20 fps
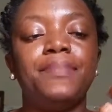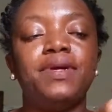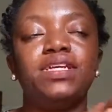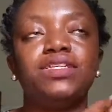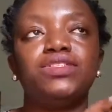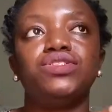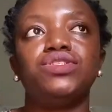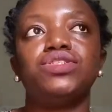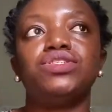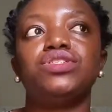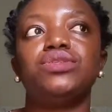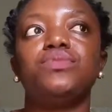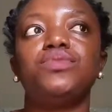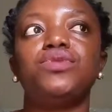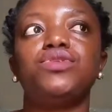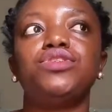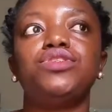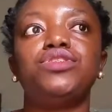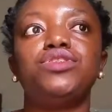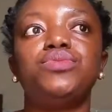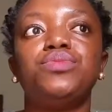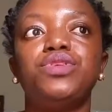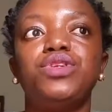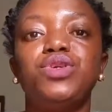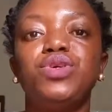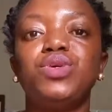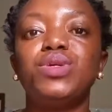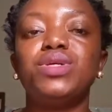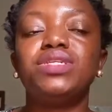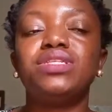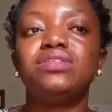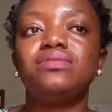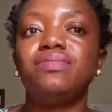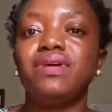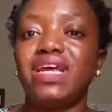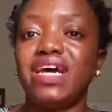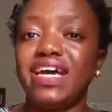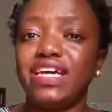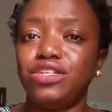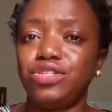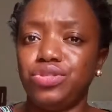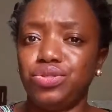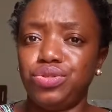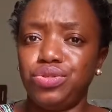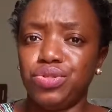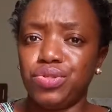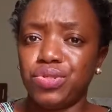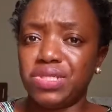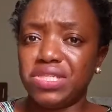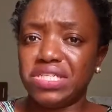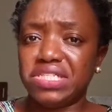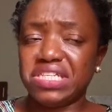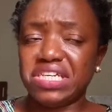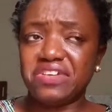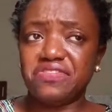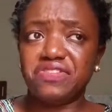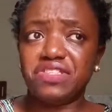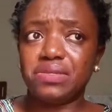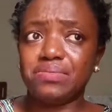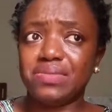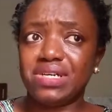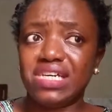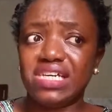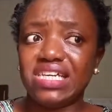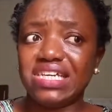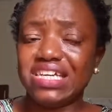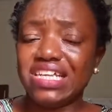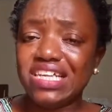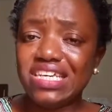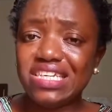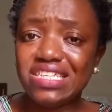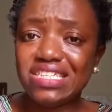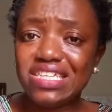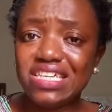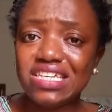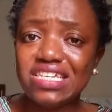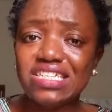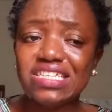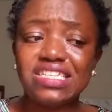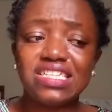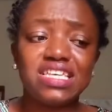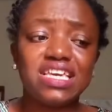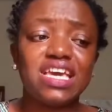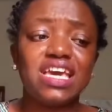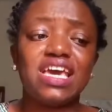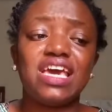it's not supposed to be used, but I do use it after my cleanses.